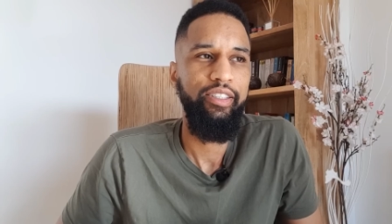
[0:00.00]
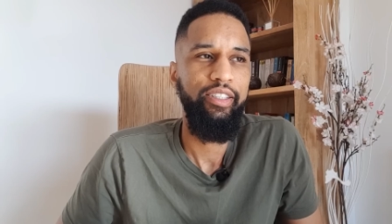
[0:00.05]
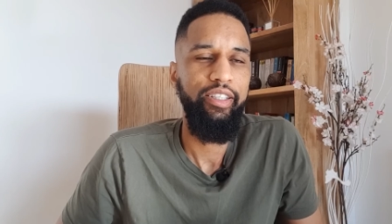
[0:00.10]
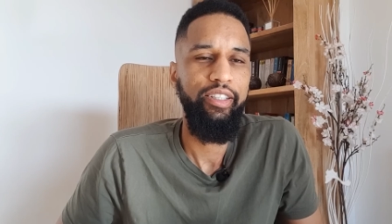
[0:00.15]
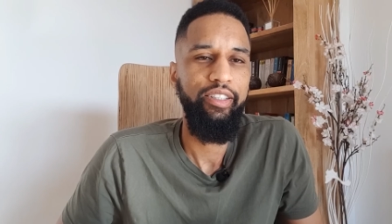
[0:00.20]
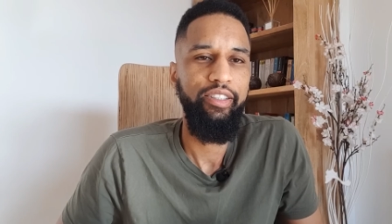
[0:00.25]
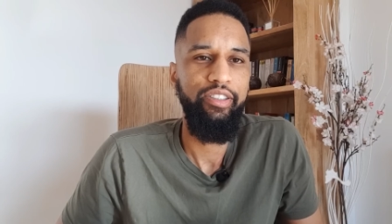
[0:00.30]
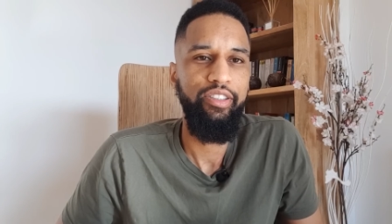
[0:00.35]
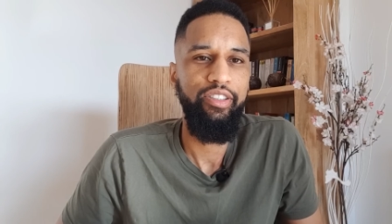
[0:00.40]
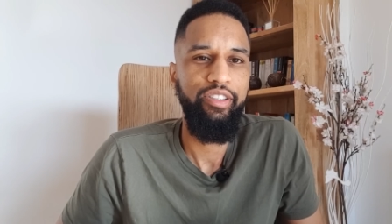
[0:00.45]

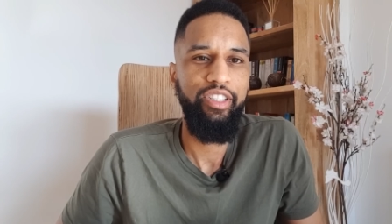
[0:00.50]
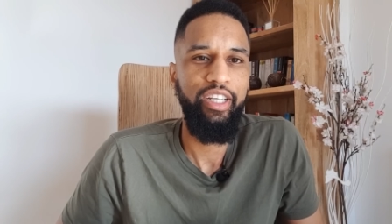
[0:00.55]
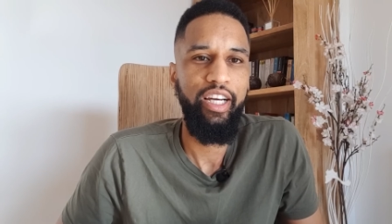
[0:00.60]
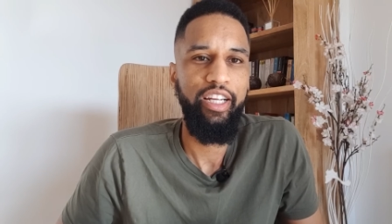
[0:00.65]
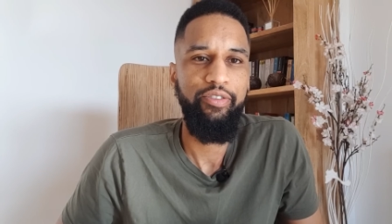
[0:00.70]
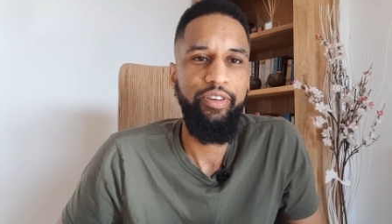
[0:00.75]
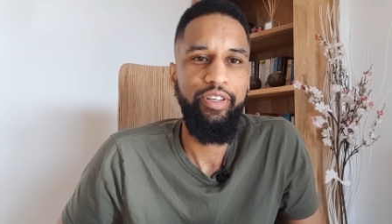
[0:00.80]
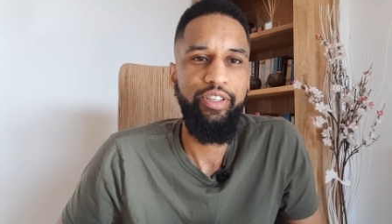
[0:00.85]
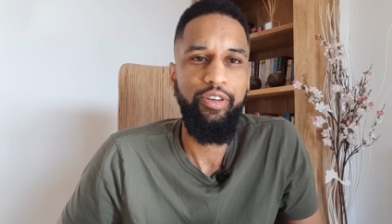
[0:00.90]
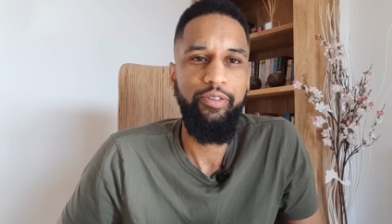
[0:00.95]
in
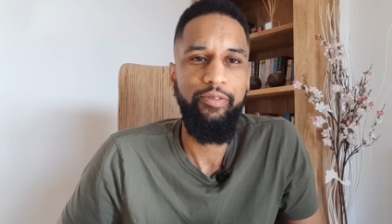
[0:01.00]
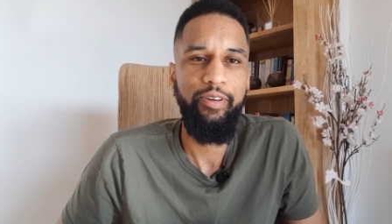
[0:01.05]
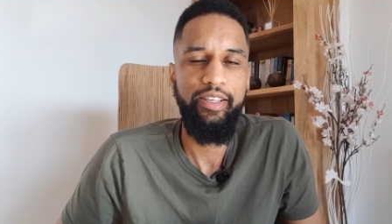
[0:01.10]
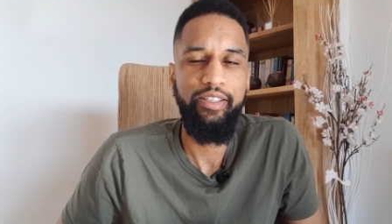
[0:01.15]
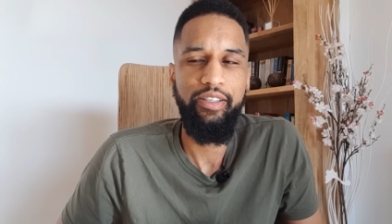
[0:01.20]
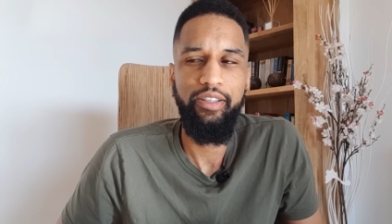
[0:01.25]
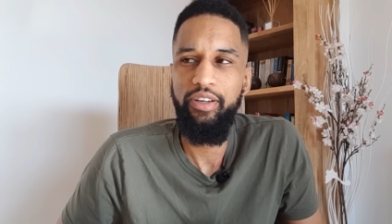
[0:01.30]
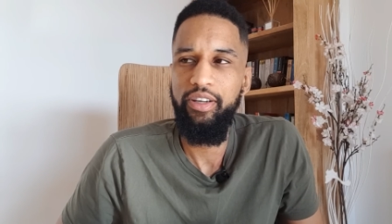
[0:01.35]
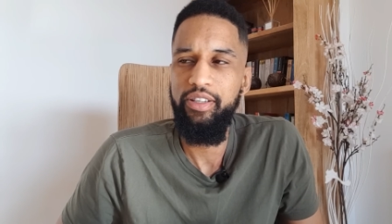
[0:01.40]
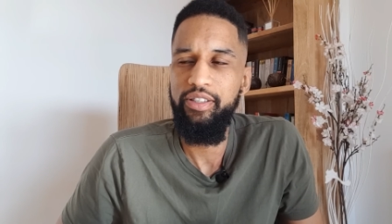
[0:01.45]
January
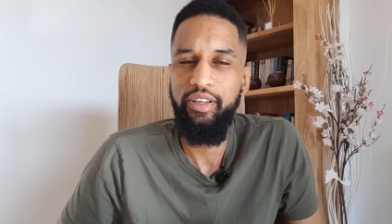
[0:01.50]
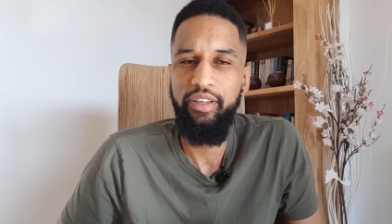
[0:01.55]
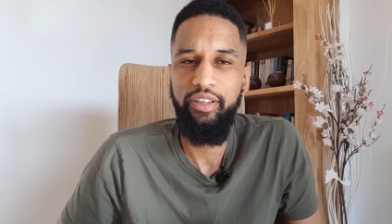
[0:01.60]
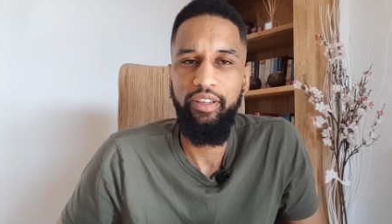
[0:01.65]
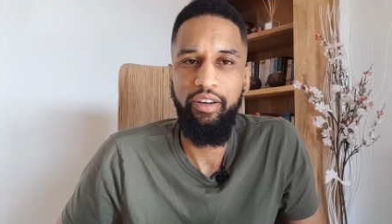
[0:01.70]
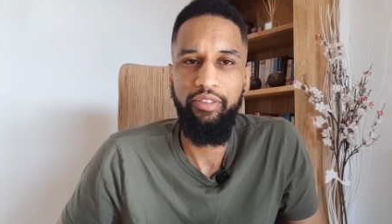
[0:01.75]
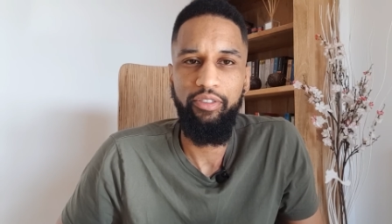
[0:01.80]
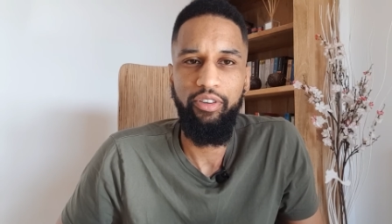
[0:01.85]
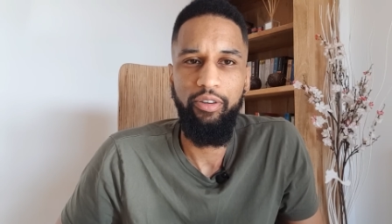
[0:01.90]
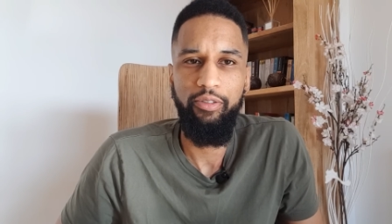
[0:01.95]

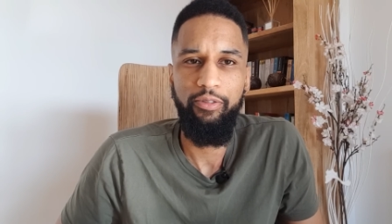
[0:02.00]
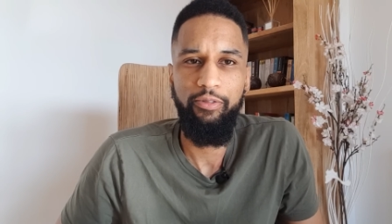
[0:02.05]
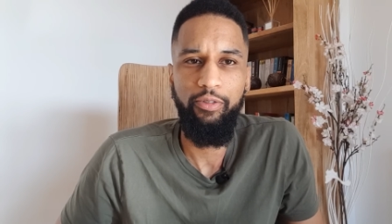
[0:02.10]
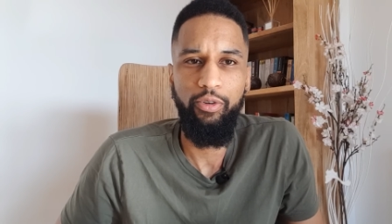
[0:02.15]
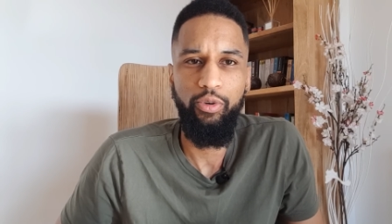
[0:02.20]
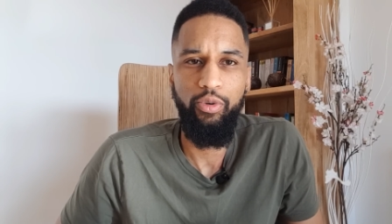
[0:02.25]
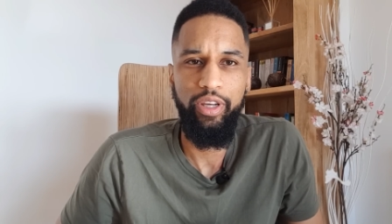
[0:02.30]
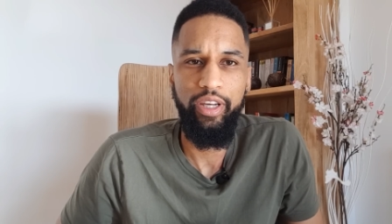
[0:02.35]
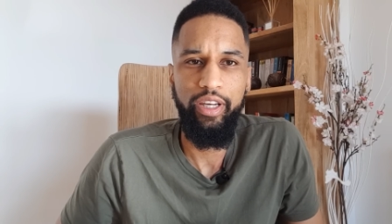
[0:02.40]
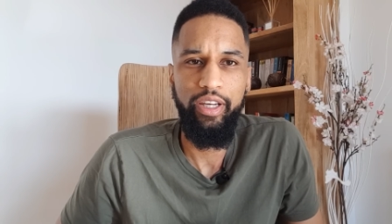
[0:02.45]
2019, I've got
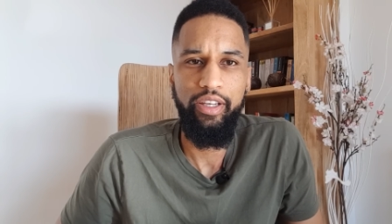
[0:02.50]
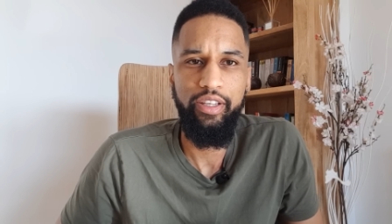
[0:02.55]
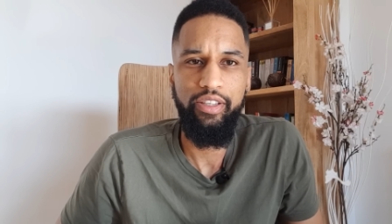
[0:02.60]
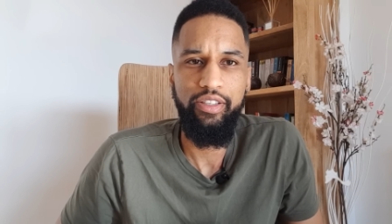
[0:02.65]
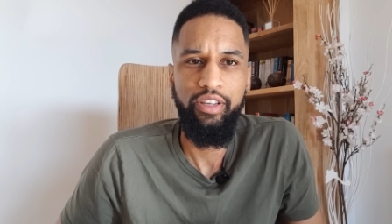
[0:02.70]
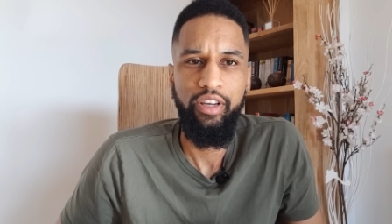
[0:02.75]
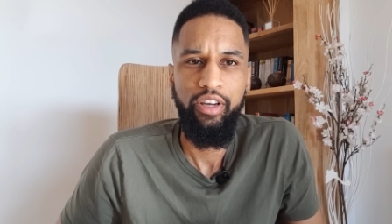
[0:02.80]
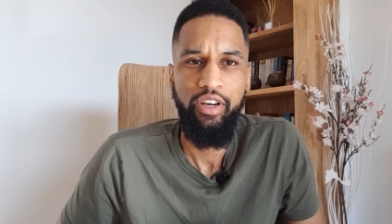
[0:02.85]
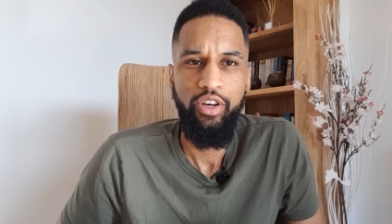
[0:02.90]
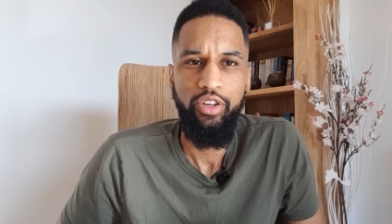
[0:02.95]
4
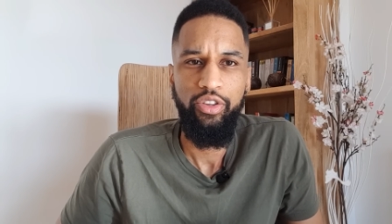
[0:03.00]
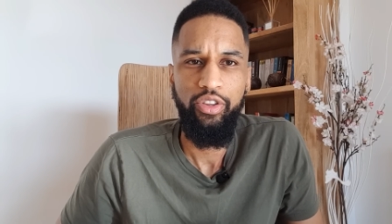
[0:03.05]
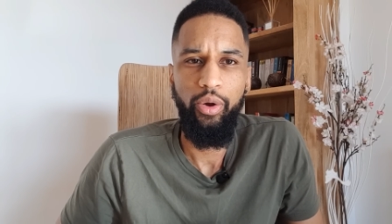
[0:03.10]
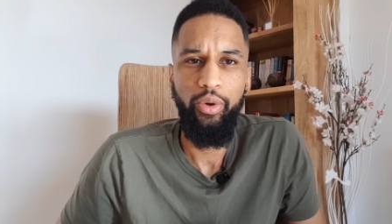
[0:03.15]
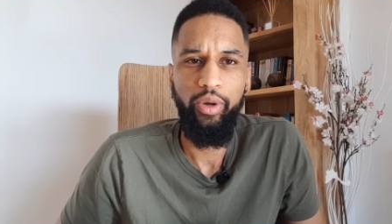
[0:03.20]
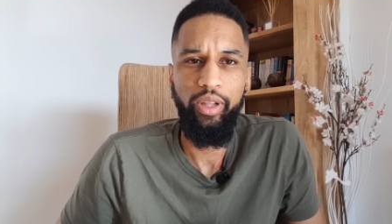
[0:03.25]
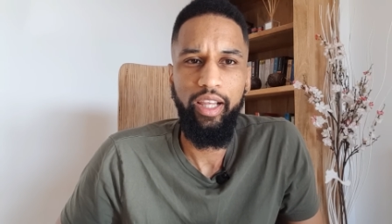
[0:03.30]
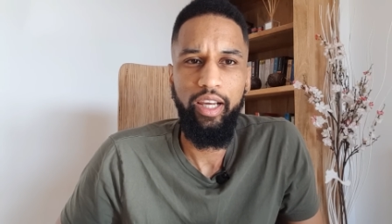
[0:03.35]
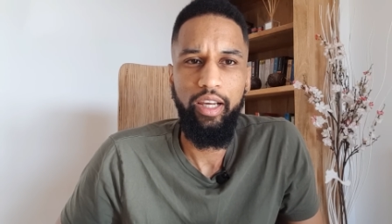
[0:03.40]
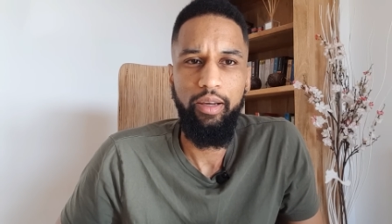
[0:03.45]
years,
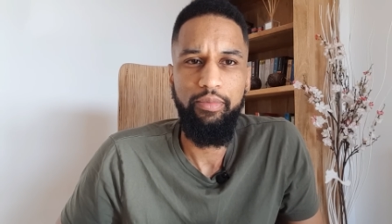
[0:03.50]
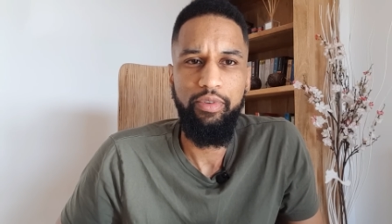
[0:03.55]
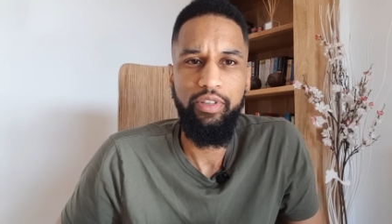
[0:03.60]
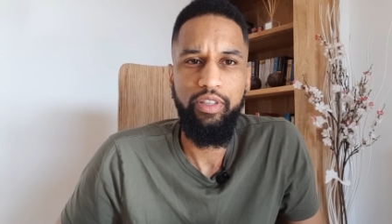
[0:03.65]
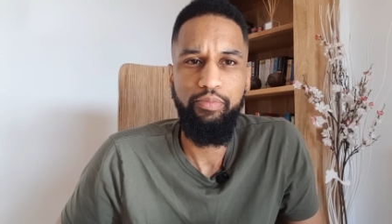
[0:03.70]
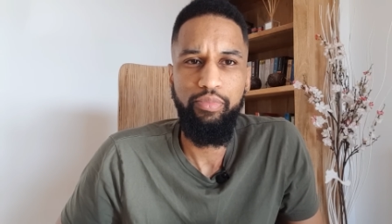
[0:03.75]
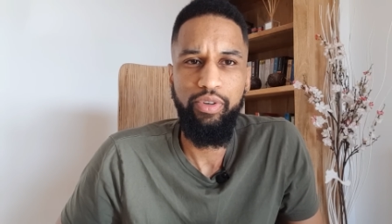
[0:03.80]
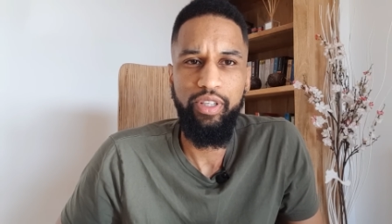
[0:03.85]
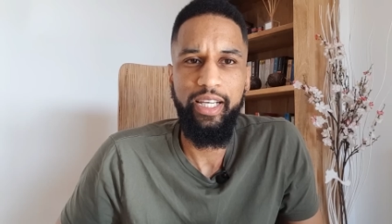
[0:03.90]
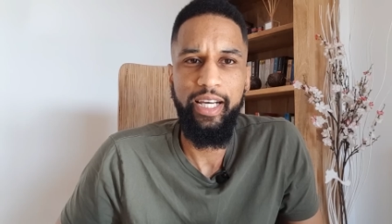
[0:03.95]
no
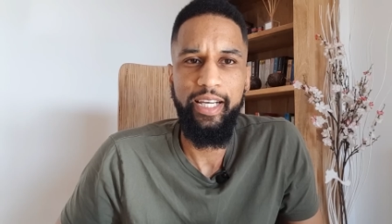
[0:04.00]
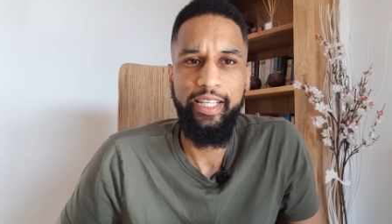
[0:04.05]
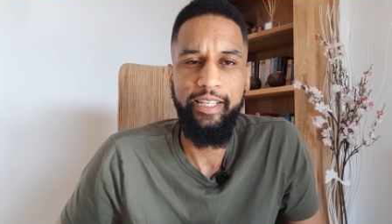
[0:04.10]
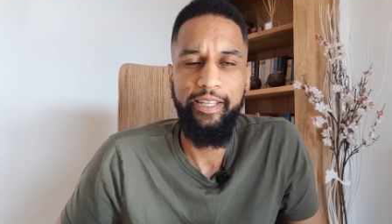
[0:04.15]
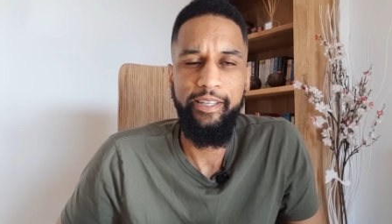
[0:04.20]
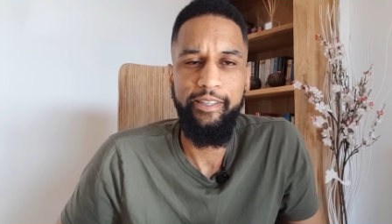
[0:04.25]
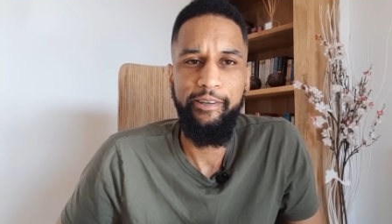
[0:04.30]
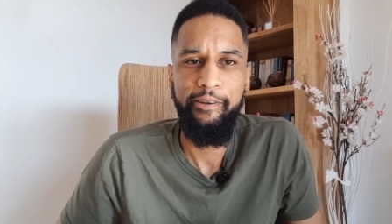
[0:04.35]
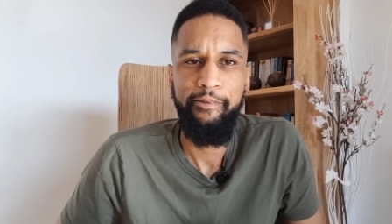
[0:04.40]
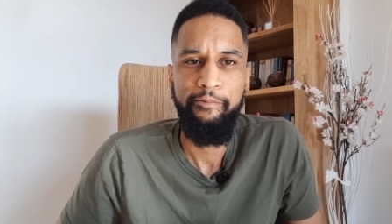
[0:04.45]
claims,
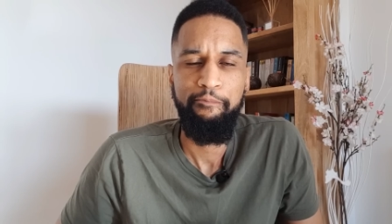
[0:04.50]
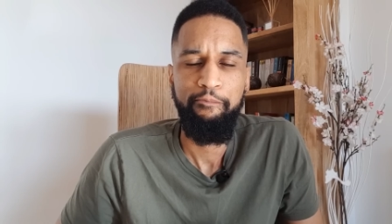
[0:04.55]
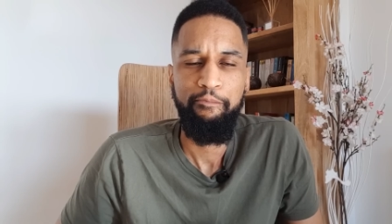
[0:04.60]
protected,